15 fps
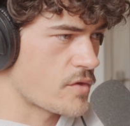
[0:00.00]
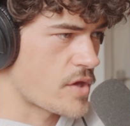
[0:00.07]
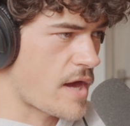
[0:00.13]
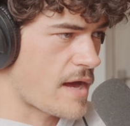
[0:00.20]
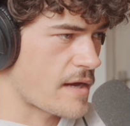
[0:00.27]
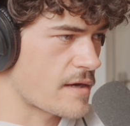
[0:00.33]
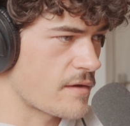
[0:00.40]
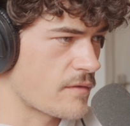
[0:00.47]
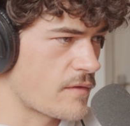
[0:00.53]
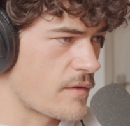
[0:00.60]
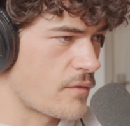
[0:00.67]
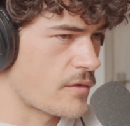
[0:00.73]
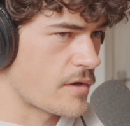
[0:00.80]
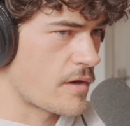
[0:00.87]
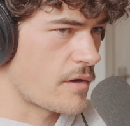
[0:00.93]
check the
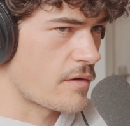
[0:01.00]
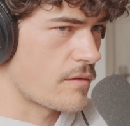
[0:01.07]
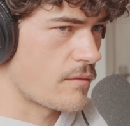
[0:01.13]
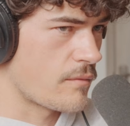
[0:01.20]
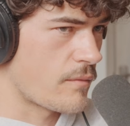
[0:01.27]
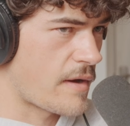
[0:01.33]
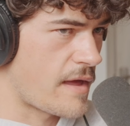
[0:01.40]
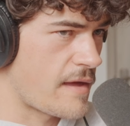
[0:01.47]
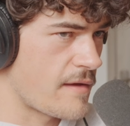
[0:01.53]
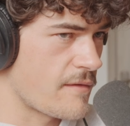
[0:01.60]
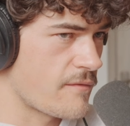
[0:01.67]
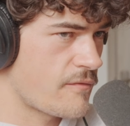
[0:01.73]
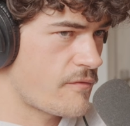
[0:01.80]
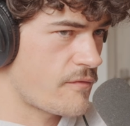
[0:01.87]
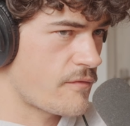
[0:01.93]
audio
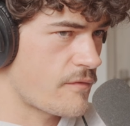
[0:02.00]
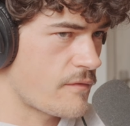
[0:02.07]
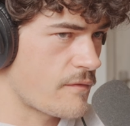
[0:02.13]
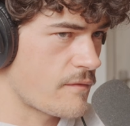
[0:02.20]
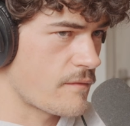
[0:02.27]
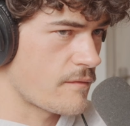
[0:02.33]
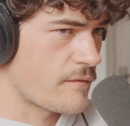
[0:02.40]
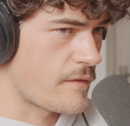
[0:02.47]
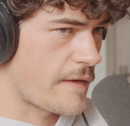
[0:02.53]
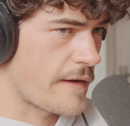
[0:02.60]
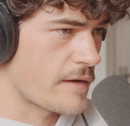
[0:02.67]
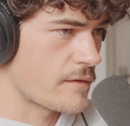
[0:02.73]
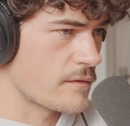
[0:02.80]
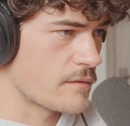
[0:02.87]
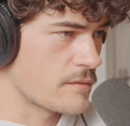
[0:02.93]
wave
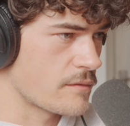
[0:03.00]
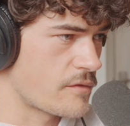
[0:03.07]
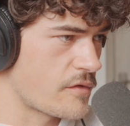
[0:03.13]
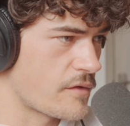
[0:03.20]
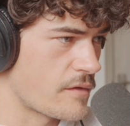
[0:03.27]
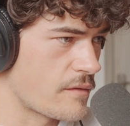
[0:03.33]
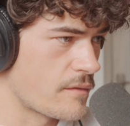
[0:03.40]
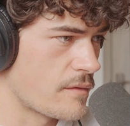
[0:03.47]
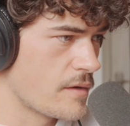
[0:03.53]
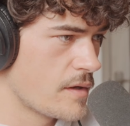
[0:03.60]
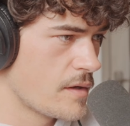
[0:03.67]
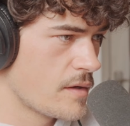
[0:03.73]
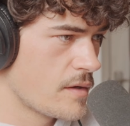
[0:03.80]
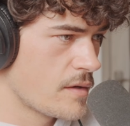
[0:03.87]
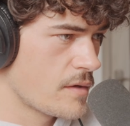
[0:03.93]
file to,
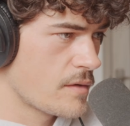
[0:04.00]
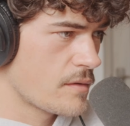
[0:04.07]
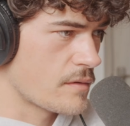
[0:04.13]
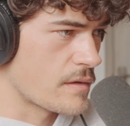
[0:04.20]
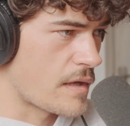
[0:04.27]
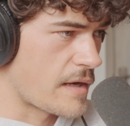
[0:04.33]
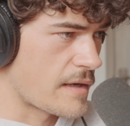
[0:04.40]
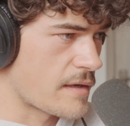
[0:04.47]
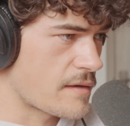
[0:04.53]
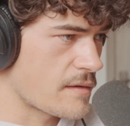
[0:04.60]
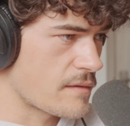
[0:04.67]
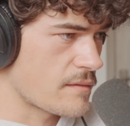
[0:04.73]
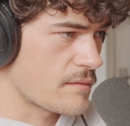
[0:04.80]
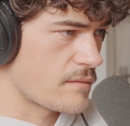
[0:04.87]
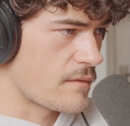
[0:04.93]

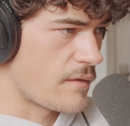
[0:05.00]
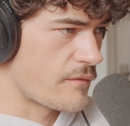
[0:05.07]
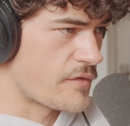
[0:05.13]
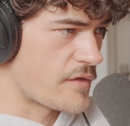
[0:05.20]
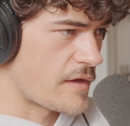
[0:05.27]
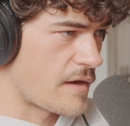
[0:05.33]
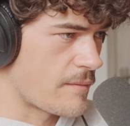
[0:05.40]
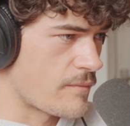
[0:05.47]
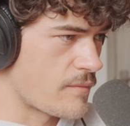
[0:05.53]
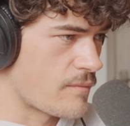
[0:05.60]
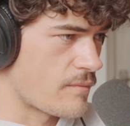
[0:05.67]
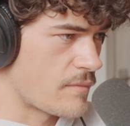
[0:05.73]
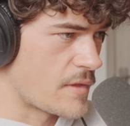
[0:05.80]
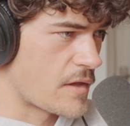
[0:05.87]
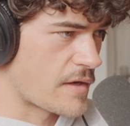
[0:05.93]
obviously
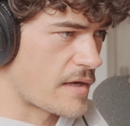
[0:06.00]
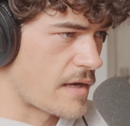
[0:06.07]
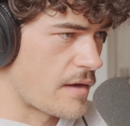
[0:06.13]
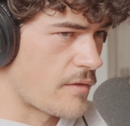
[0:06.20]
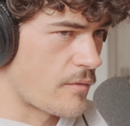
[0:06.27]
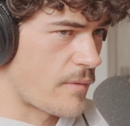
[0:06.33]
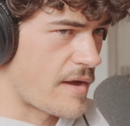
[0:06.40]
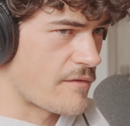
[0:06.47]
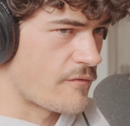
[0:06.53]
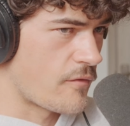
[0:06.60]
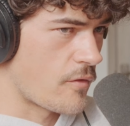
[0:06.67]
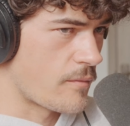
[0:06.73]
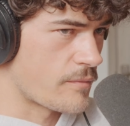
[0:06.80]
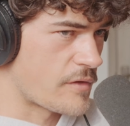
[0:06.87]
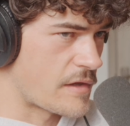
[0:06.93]
I'm looking at the
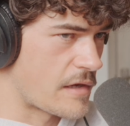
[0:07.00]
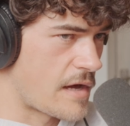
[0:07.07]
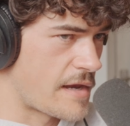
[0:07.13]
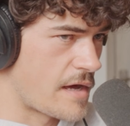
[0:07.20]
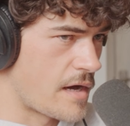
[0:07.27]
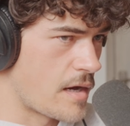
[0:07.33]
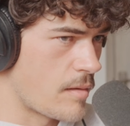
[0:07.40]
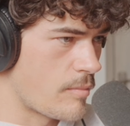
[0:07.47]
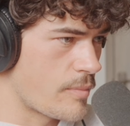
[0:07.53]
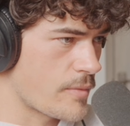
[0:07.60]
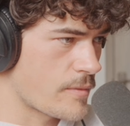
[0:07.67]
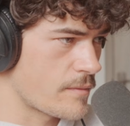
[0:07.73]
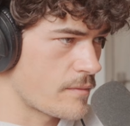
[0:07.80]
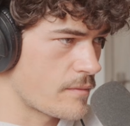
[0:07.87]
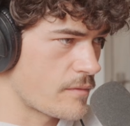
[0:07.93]
waveform to line it up
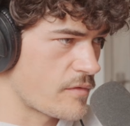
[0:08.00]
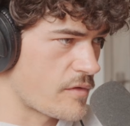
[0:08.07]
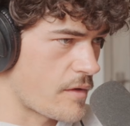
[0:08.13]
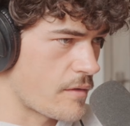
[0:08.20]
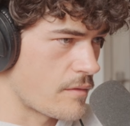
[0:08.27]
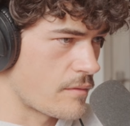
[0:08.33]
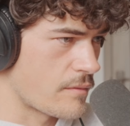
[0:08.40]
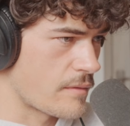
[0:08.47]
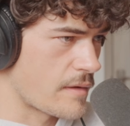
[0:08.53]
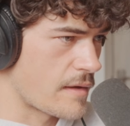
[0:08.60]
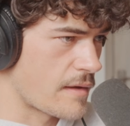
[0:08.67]
so it